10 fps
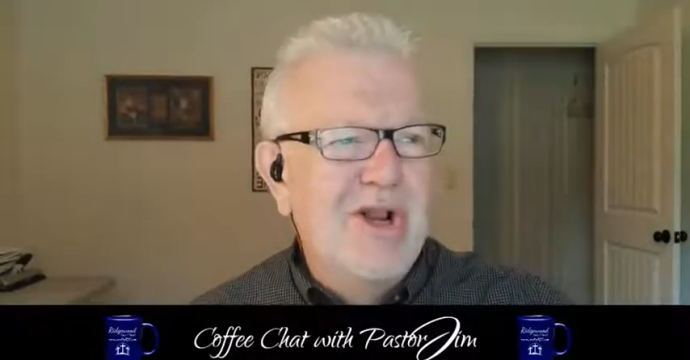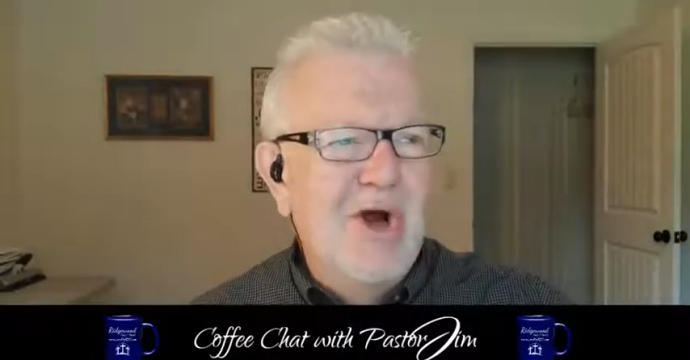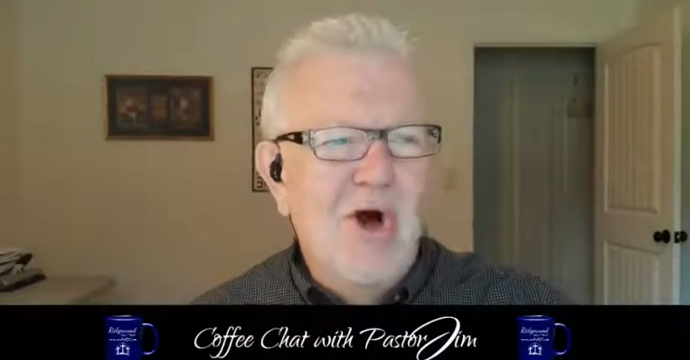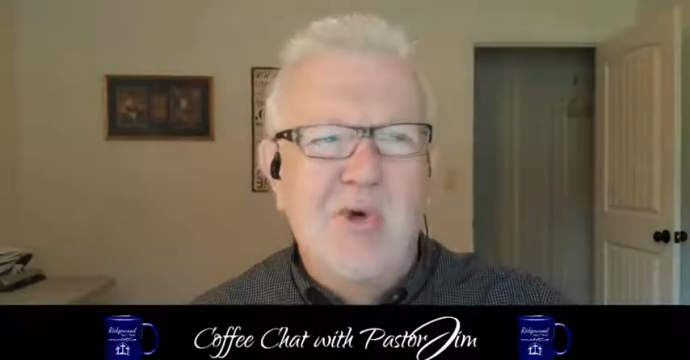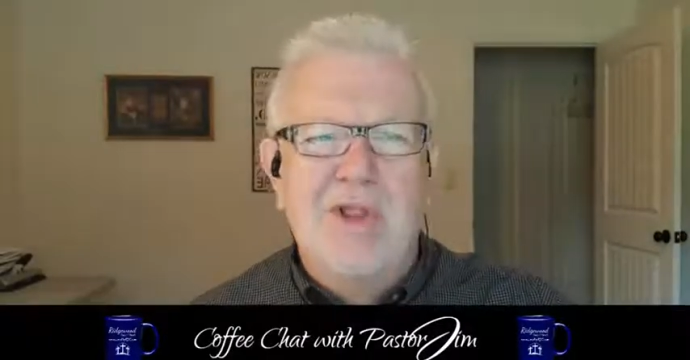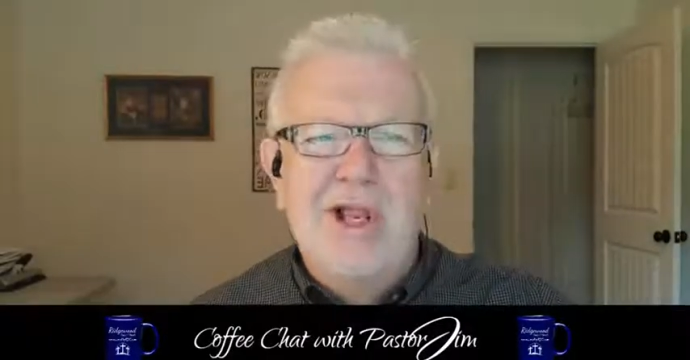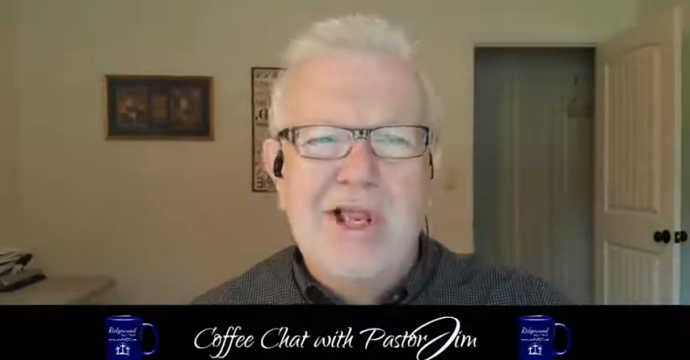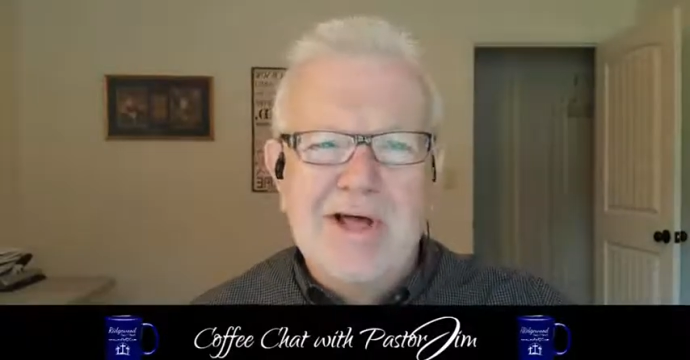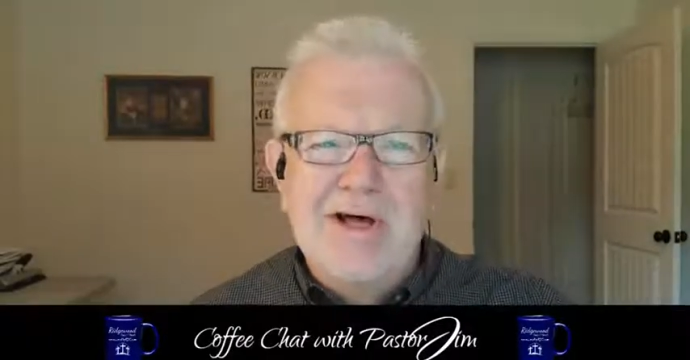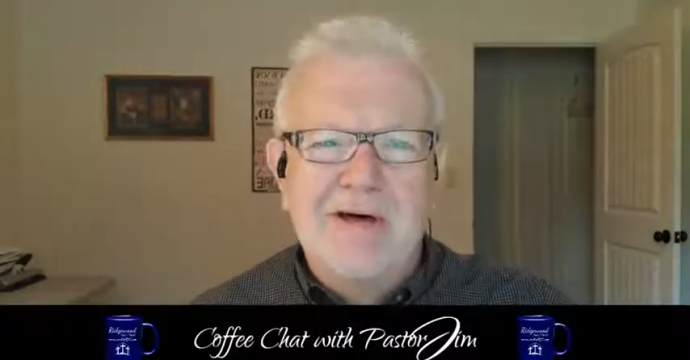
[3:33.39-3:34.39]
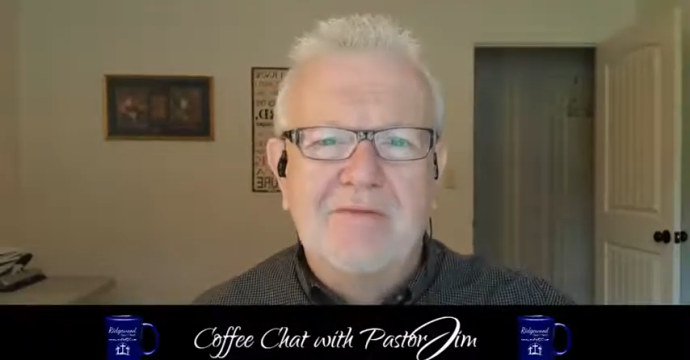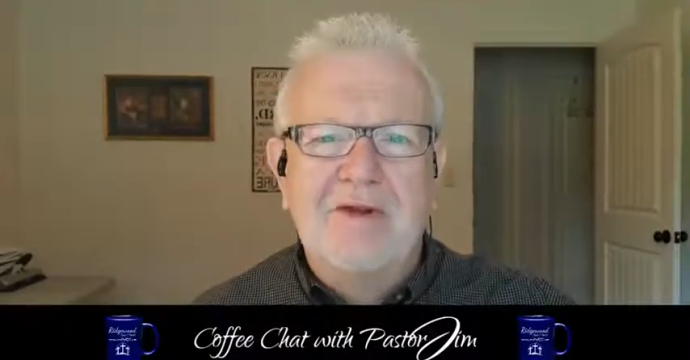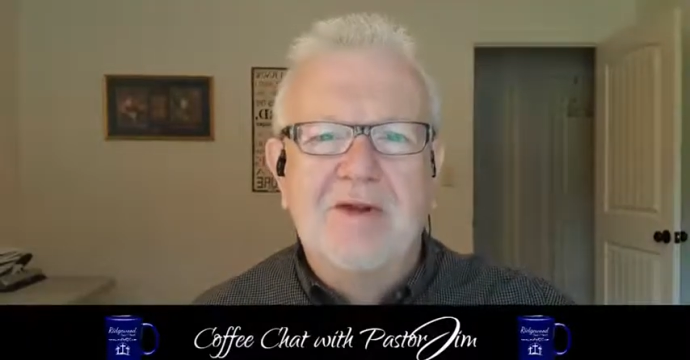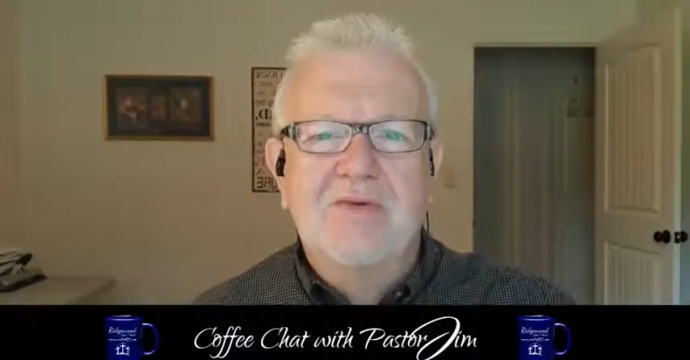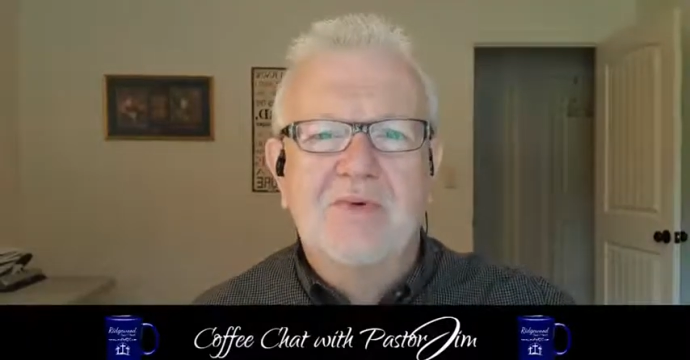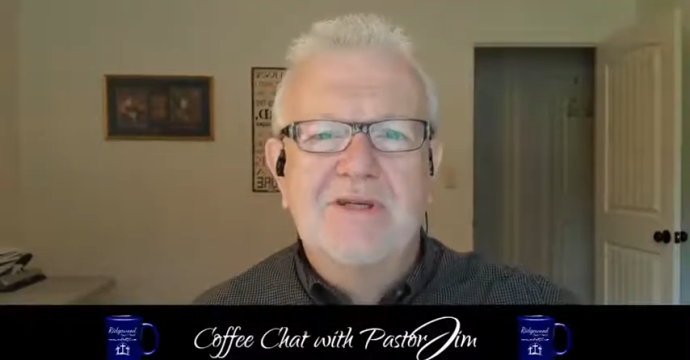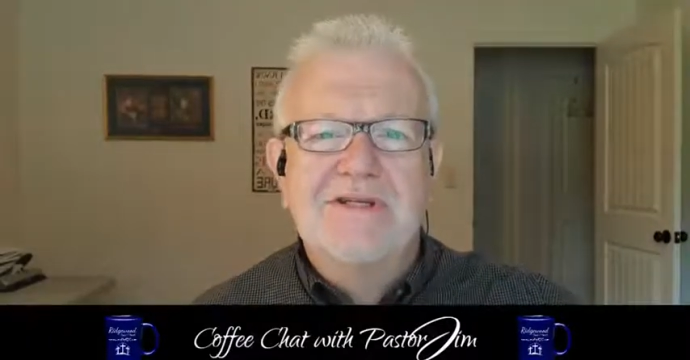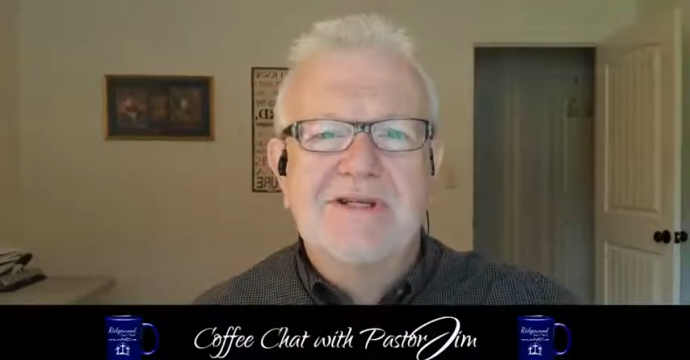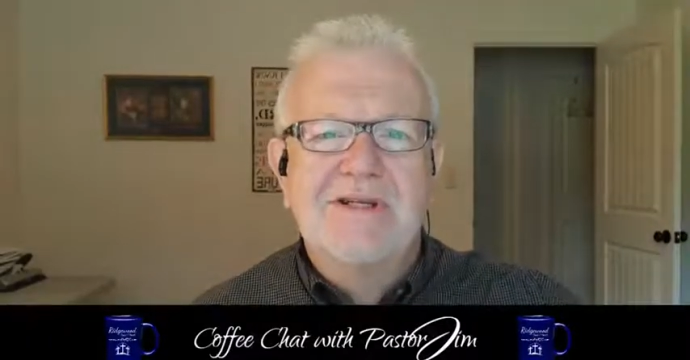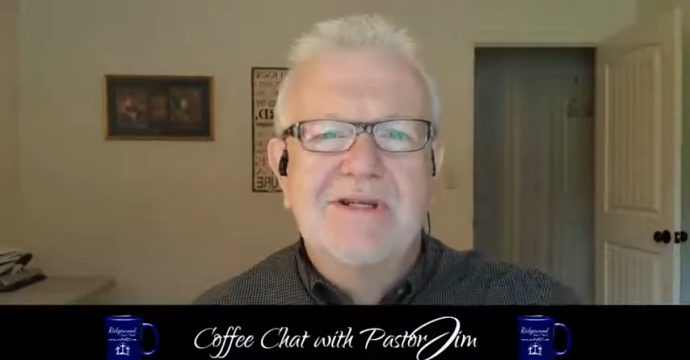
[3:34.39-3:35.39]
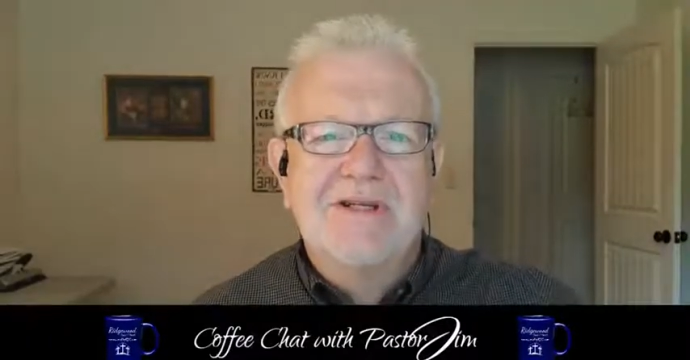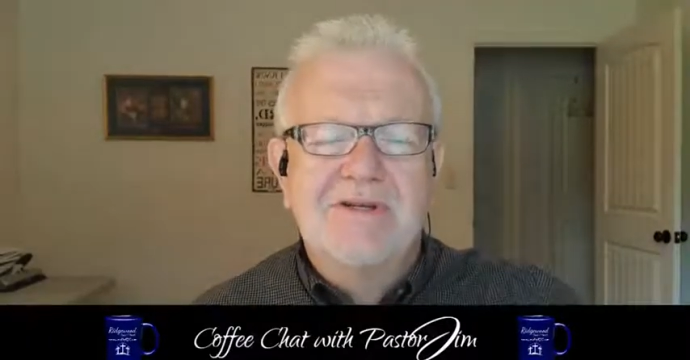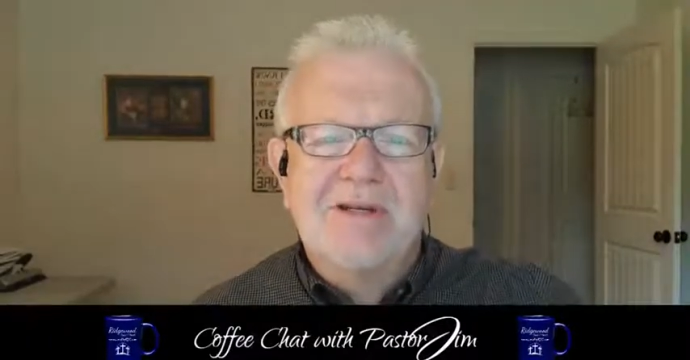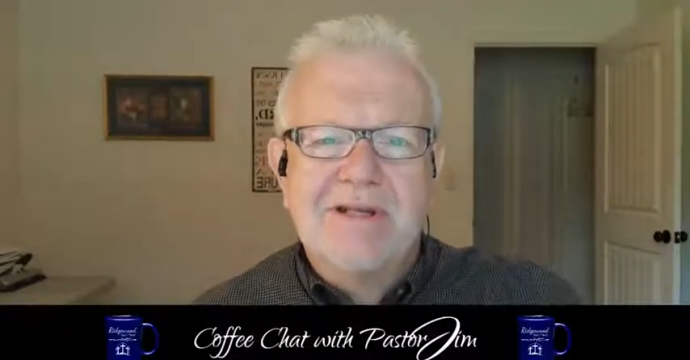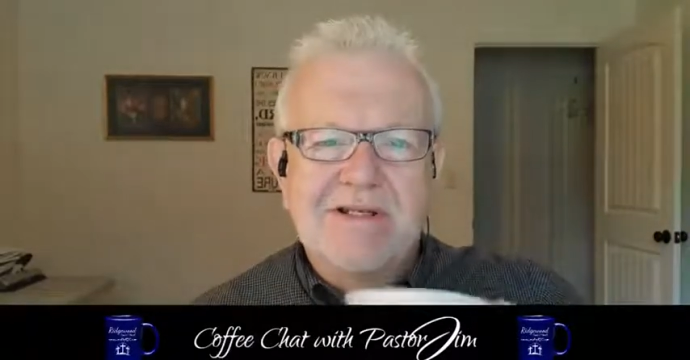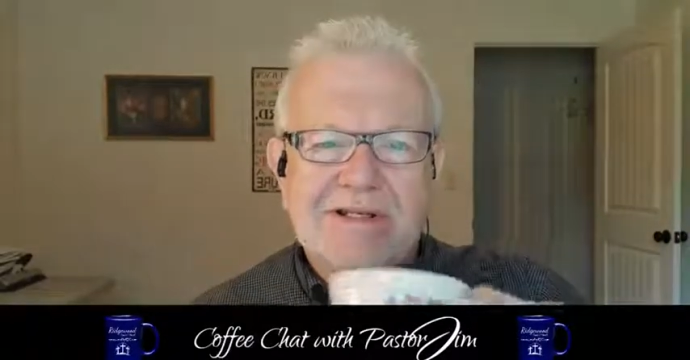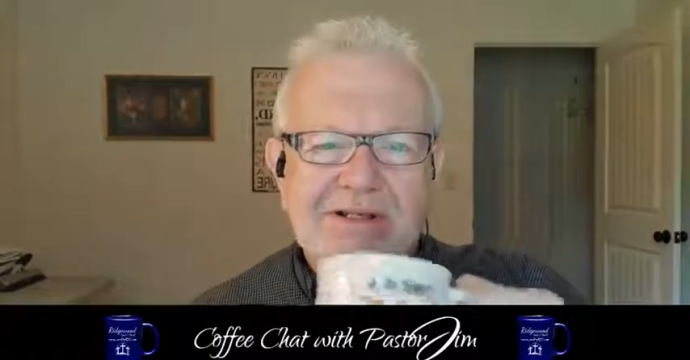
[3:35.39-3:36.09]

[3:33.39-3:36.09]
all with love. You know, that's what I said yesterday,